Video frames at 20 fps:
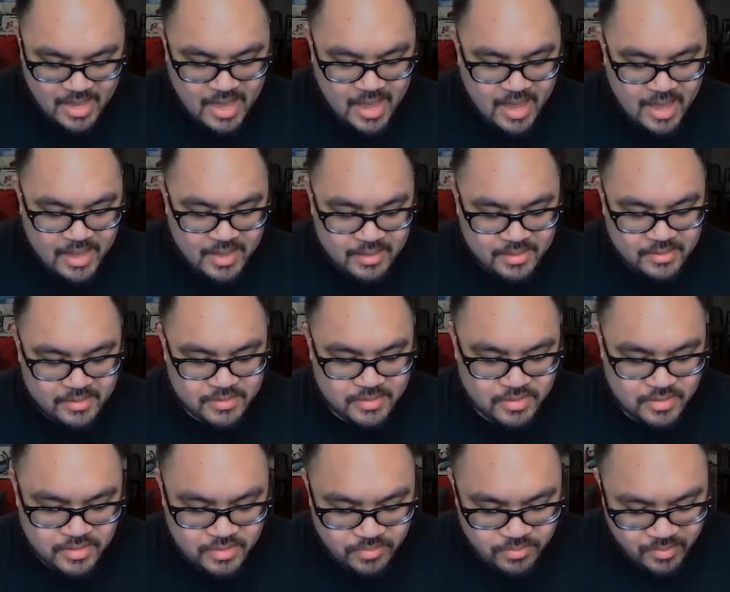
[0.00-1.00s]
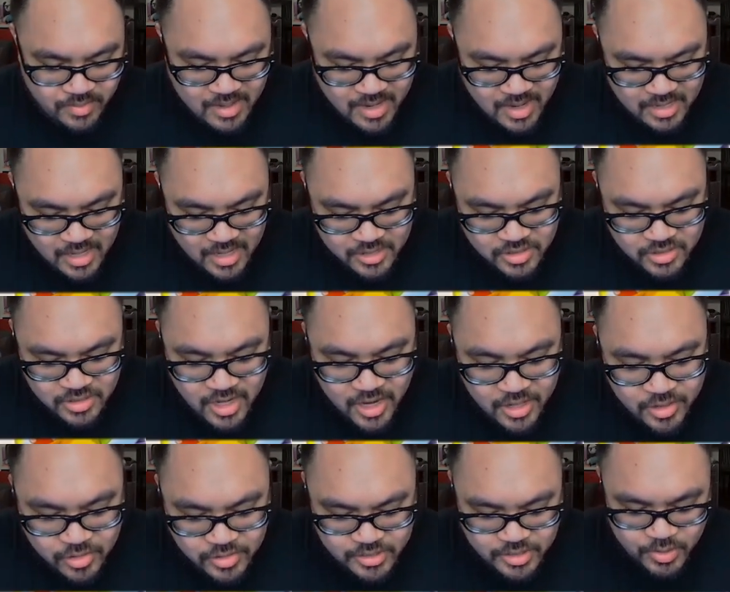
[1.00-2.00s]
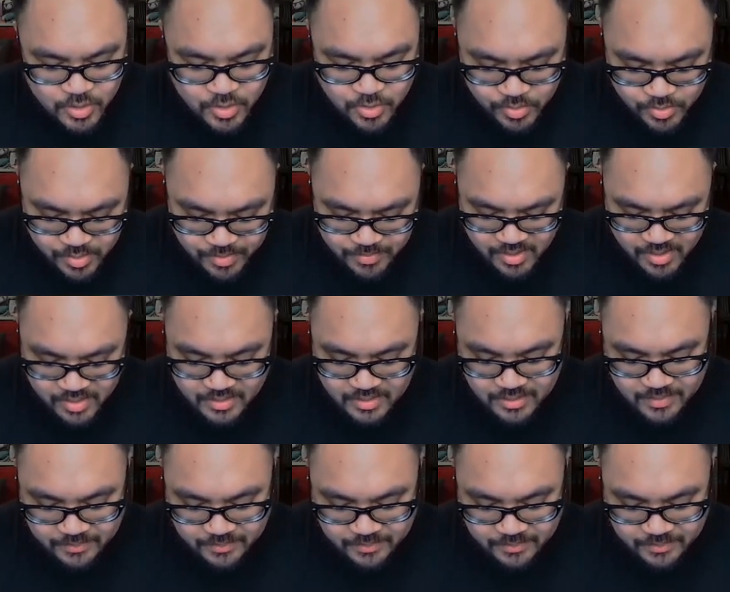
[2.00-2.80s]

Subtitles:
And we got another Chikurimon.